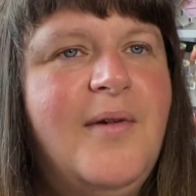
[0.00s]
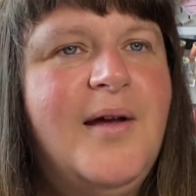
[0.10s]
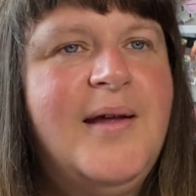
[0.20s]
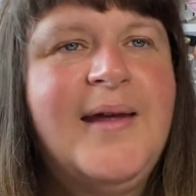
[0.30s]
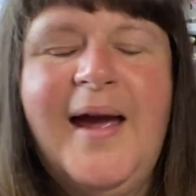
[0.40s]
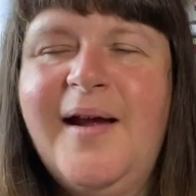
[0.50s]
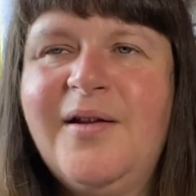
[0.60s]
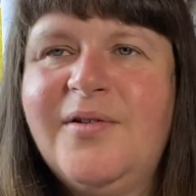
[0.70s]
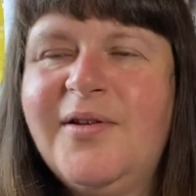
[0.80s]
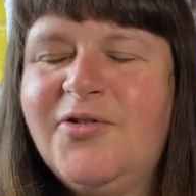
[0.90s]

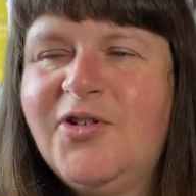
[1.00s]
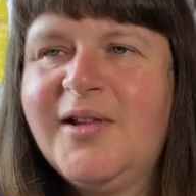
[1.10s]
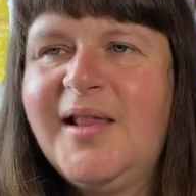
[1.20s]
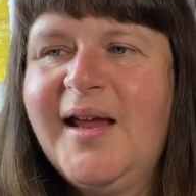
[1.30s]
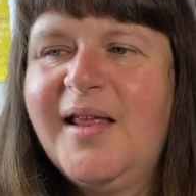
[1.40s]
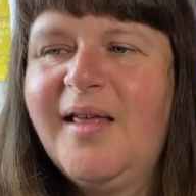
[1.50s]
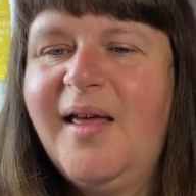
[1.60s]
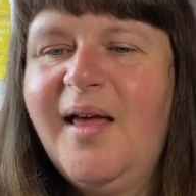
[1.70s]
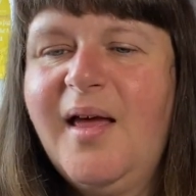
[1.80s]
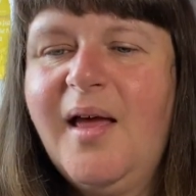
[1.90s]
It's just like,
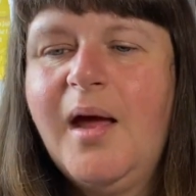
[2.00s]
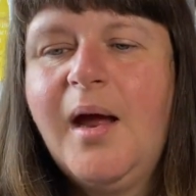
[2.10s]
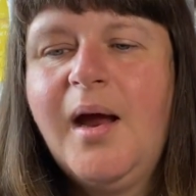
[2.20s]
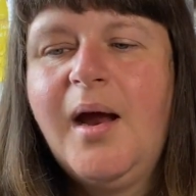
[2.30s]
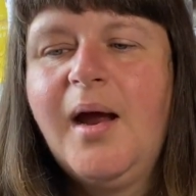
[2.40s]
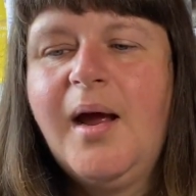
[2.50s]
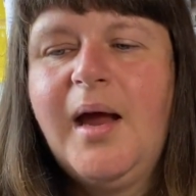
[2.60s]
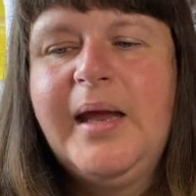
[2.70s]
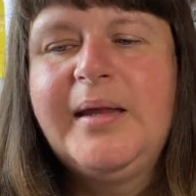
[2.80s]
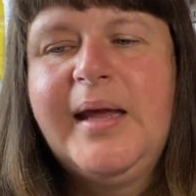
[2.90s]

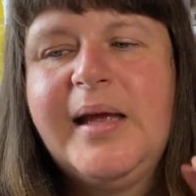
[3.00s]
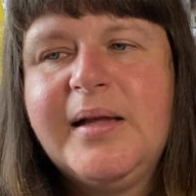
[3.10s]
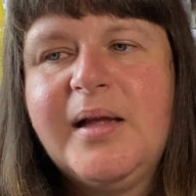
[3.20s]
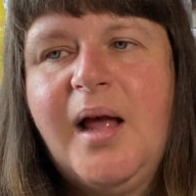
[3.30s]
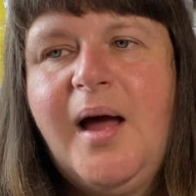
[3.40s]
it takes